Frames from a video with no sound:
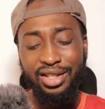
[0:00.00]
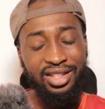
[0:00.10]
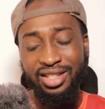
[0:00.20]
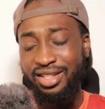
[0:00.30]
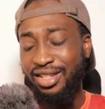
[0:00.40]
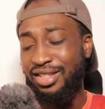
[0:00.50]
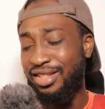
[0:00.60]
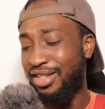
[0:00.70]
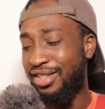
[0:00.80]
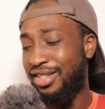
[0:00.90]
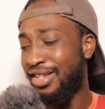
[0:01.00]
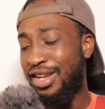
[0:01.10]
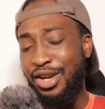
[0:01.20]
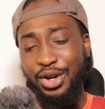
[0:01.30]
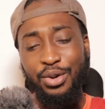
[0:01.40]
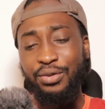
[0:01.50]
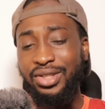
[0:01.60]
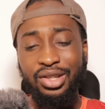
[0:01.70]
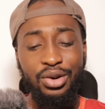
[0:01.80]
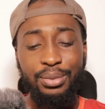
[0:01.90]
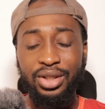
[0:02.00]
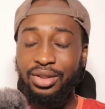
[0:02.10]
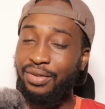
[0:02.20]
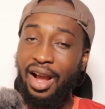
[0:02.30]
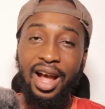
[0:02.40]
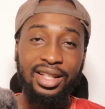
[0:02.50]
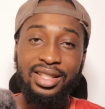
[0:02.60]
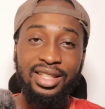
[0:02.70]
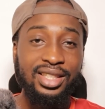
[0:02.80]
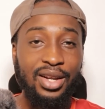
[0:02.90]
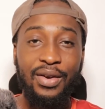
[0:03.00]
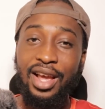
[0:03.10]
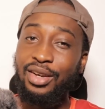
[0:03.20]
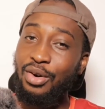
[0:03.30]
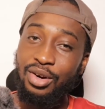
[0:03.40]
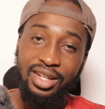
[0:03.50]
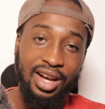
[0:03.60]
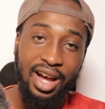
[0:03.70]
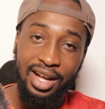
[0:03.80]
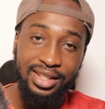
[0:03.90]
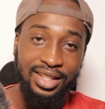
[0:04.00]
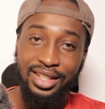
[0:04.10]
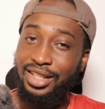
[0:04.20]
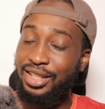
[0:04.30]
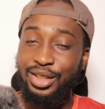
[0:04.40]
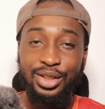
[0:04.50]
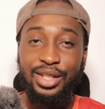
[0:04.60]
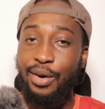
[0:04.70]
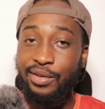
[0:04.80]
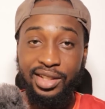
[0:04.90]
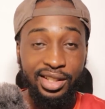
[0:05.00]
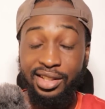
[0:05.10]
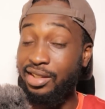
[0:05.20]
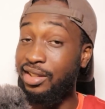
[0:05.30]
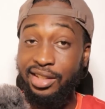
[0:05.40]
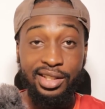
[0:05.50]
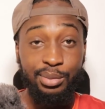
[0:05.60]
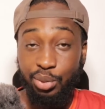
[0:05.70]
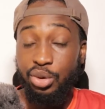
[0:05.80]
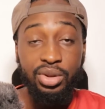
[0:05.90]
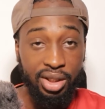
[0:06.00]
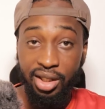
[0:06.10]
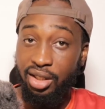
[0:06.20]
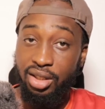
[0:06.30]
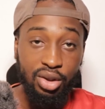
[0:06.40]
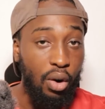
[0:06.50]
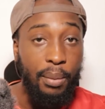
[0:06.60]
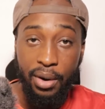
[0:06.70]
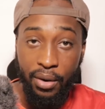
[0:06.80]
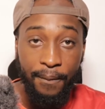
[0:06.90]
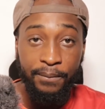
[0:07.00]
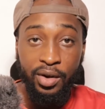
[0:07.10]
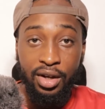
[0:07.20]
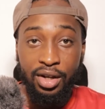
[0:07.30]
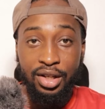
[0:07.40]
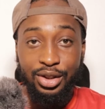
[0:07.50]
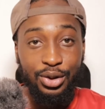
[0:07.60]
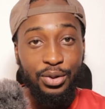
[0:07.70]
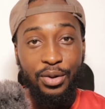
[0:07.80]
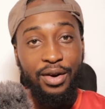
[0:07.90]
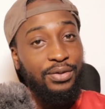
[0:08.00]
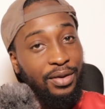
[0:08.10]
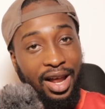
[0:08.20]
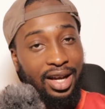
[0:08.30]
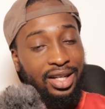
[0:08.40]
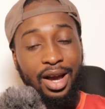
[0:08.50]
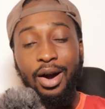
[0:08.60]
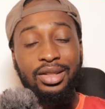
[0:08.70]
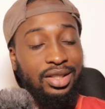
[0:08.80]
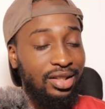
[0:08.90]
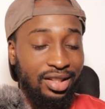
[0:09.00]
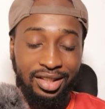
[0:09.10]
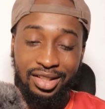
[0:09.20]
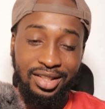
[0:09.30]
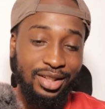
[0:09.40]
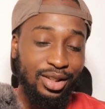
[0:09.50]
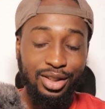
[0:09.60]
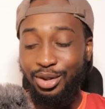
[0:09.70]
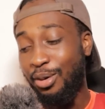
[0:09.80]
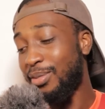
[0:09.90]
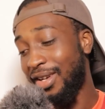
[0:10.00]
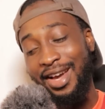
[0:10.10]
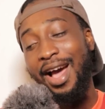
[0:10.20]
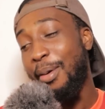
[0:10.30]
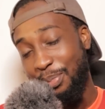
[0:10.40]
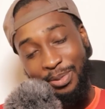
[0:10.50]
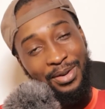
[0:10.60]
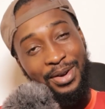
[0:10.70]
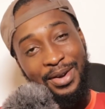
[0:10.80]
It's you know, we've seen a whole bunch of artists sound like other artists. It's just how it is. It's music, it's normal. So I feel like y'all should just stop the cap.